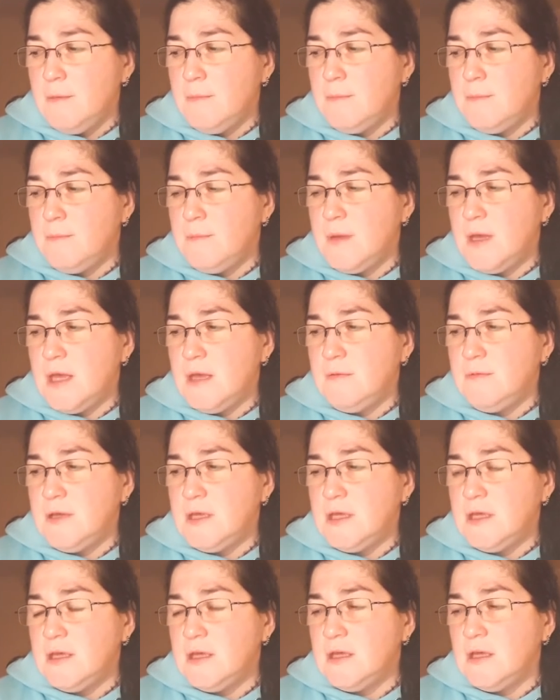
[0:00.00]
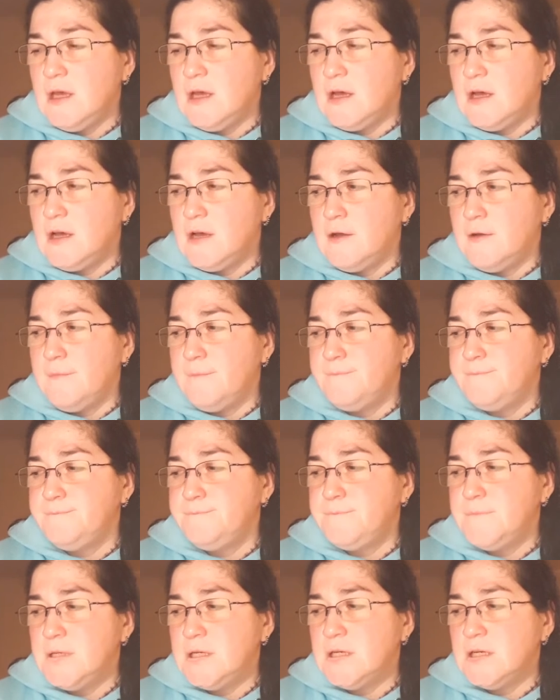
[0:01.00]
Maybe
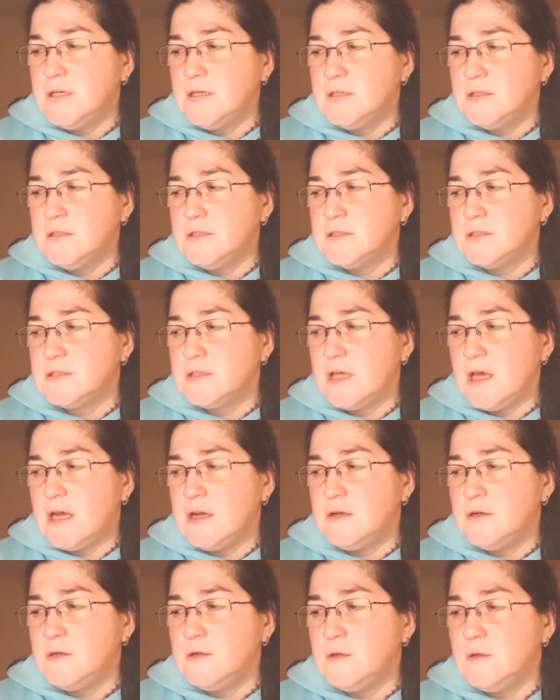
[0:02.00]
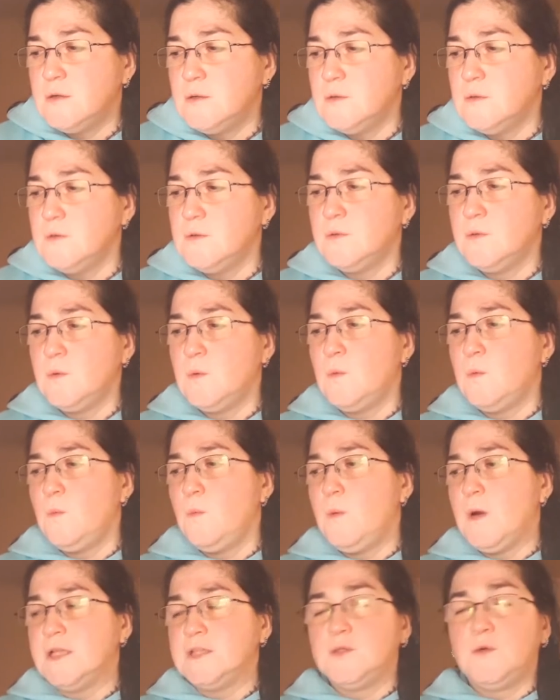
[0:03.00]
because I don't know
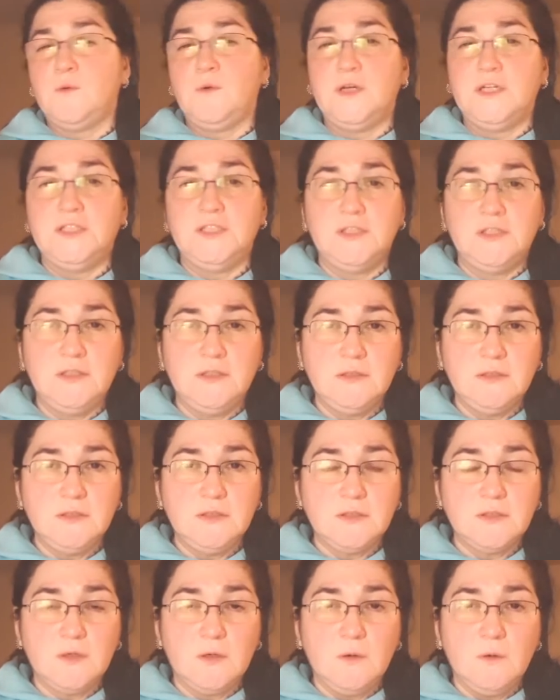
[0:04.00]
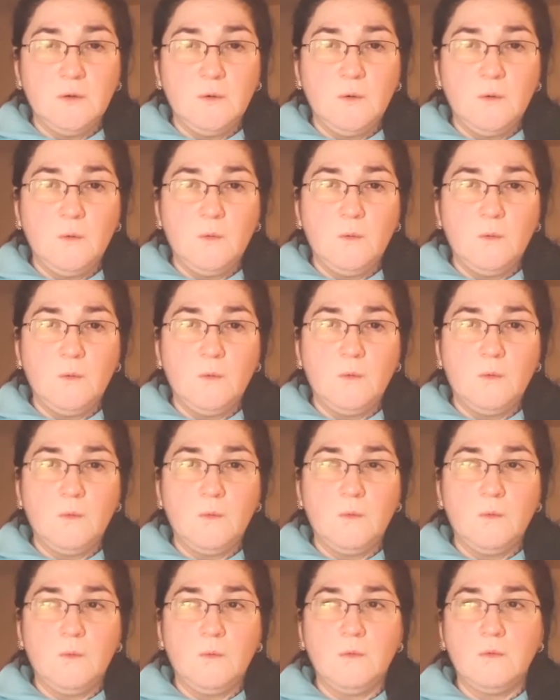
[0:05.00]
what questions or
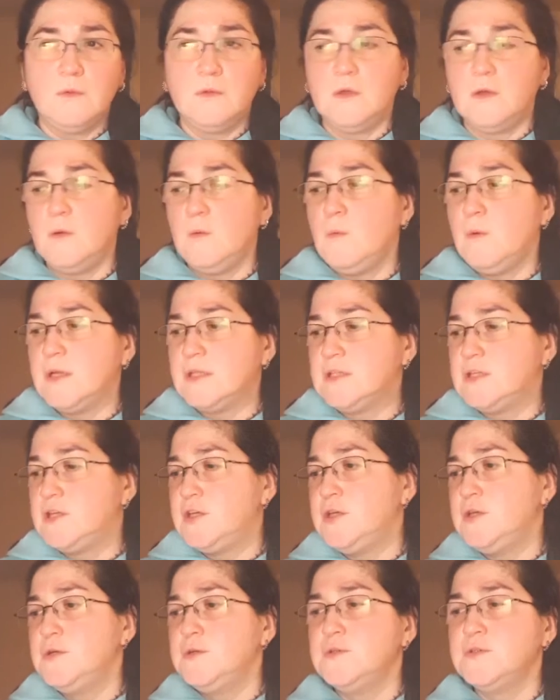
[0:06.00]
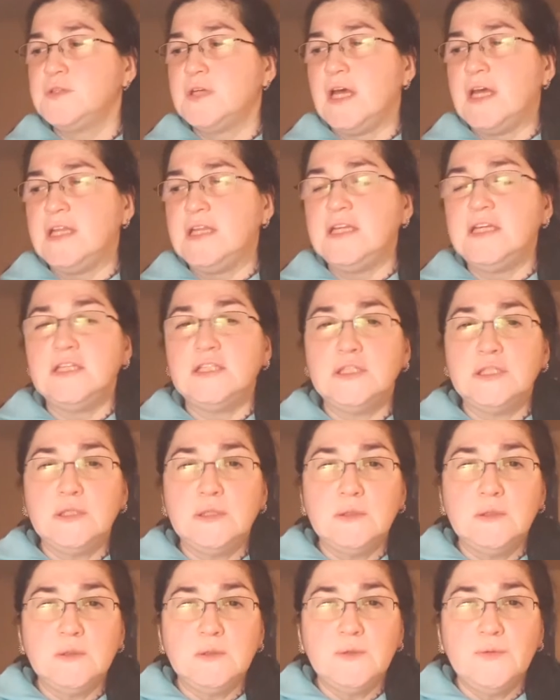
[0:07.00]
what cues I need
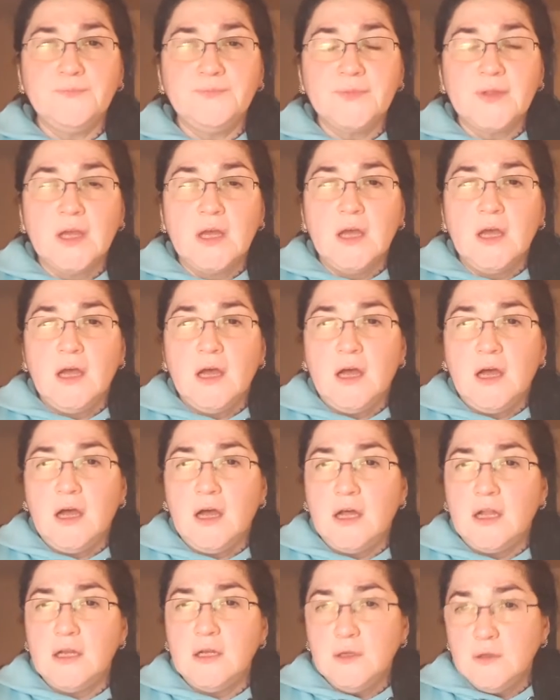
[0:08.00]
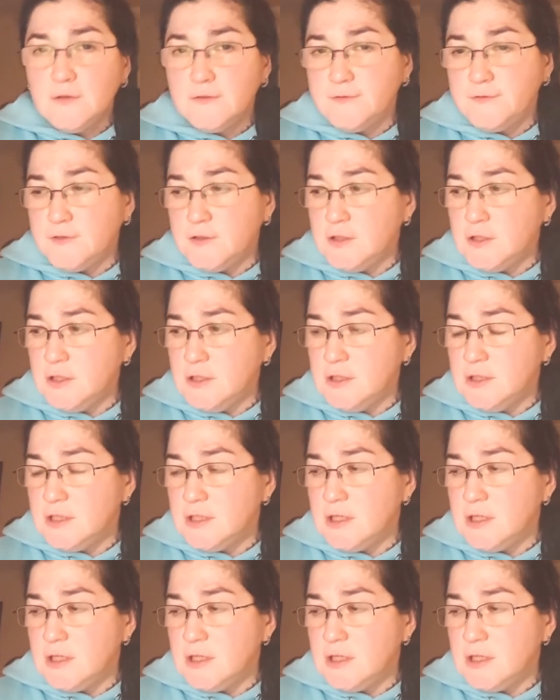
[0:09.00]
to look for.